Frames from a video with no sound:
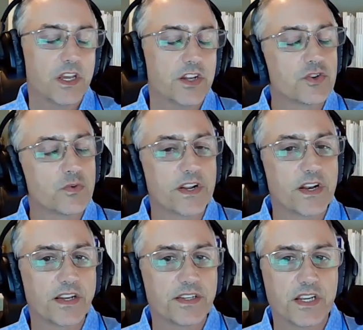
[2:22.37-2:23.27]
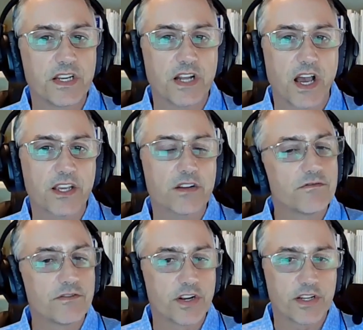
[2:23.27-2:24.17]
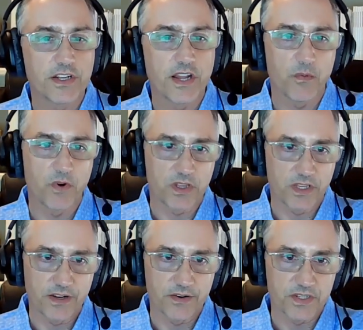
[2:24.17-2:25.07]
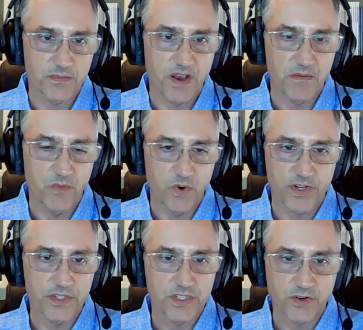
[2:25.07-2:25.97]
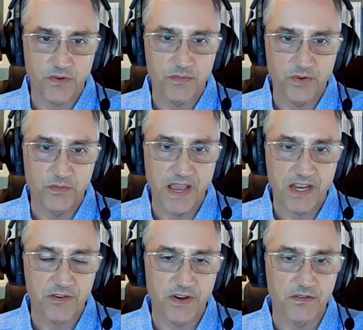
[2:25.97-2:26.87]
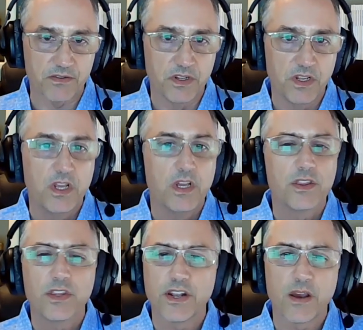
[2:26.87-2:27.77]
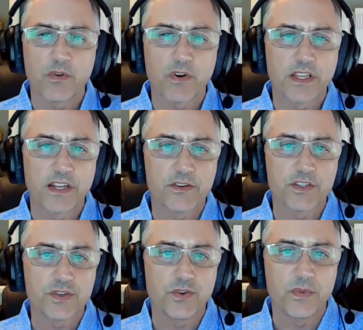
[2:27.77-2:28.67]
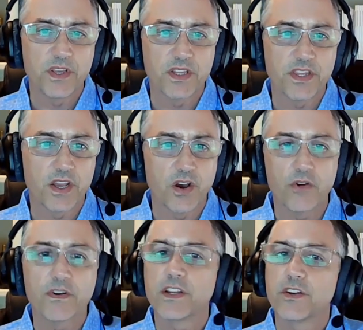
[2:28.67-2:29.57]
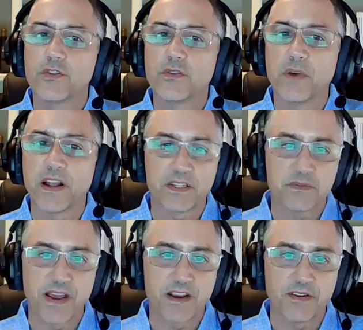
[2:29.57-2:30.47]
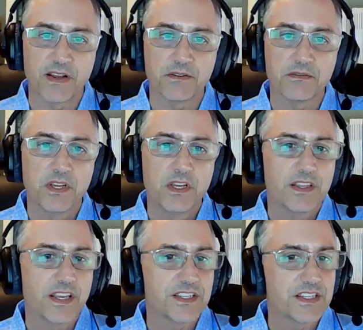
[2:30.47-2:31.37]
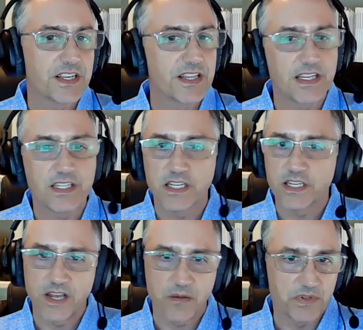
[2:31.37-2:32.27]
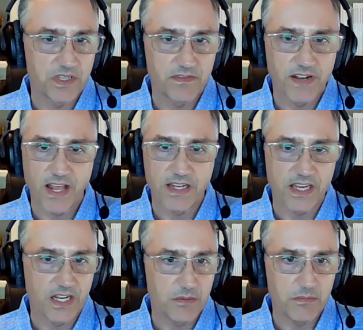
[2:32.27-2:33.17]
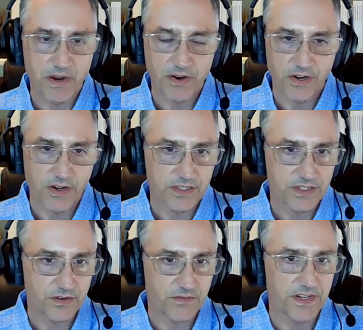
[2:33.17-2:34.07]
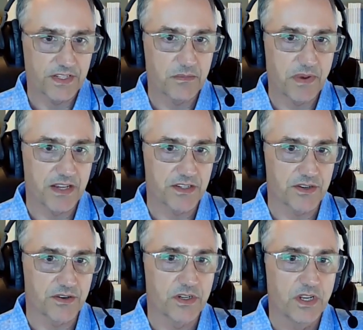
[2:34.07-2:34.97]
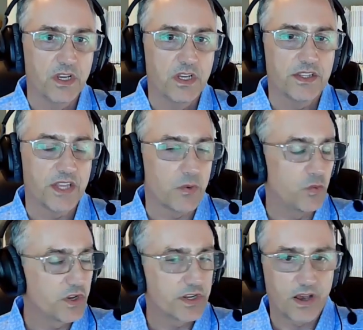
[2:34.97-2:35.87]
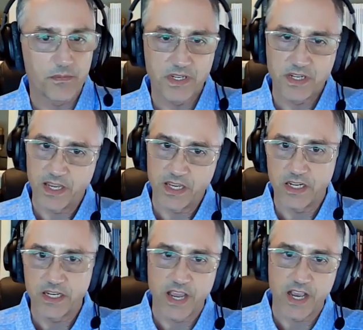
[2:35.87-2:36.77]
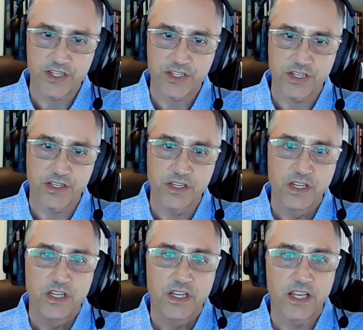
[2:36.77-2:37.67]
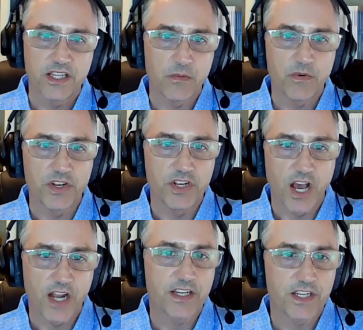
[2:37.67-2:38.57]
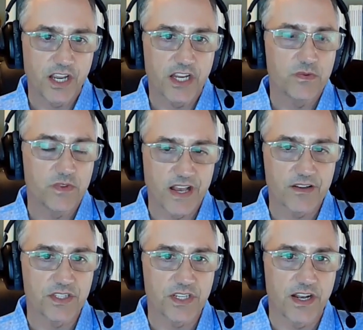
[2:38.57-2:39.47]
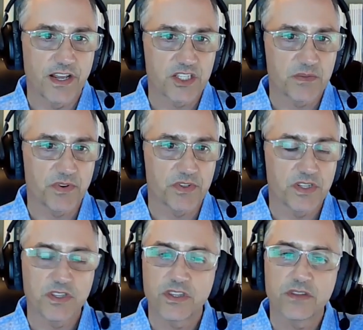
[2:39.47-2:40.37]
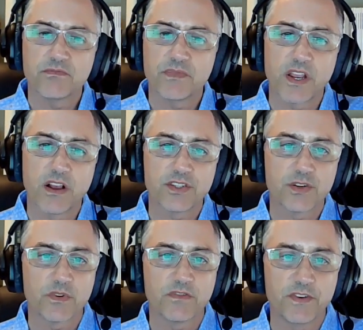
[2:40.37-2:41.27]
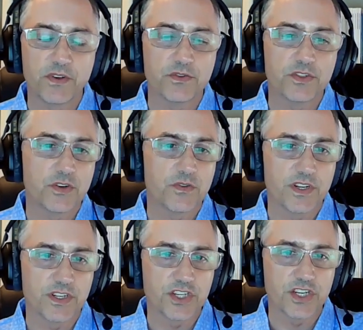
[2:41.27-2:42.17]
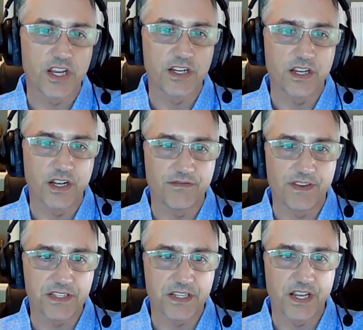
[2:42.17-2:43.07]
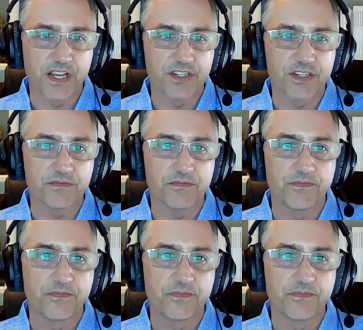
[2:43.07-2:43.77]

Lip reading: In 2019, I confronted network leaders about Morgan's criminal background. The network leaders told me that they already knew about his background. They said they did not believe it had any bearing on his serving as a pastor. They would not be taking any action, and they would not engage with outside experts. They also refused to initiate an investigation.